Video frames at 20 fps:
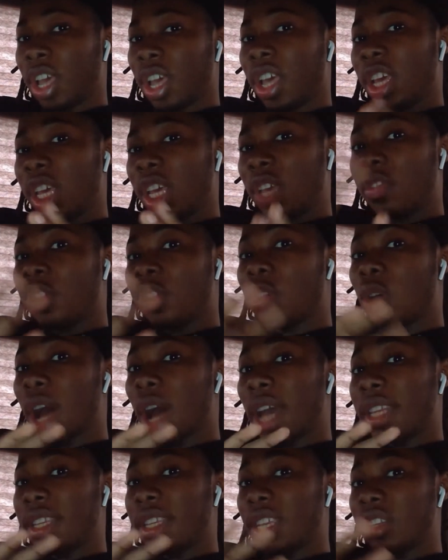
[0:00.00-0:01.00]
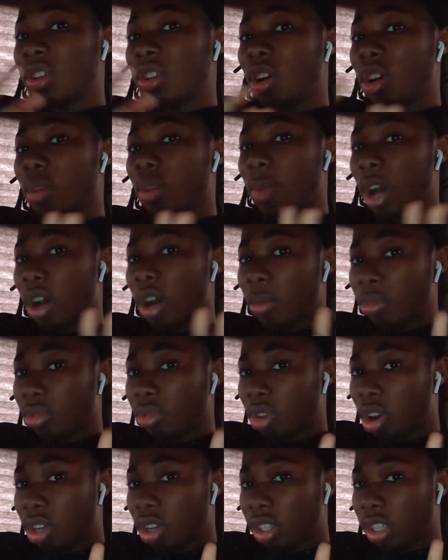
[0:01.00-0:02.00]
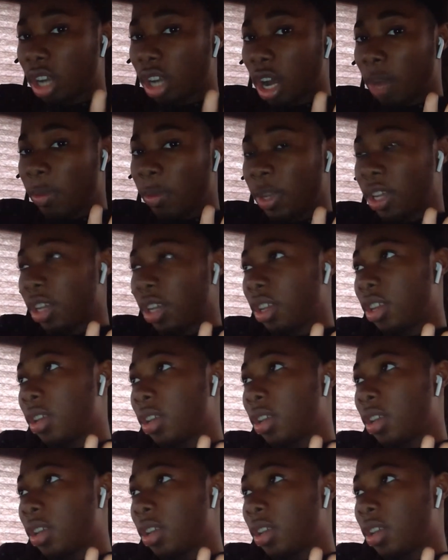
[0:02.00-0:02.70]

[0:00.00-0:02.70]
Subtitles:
Even though I did talk about a broad topic,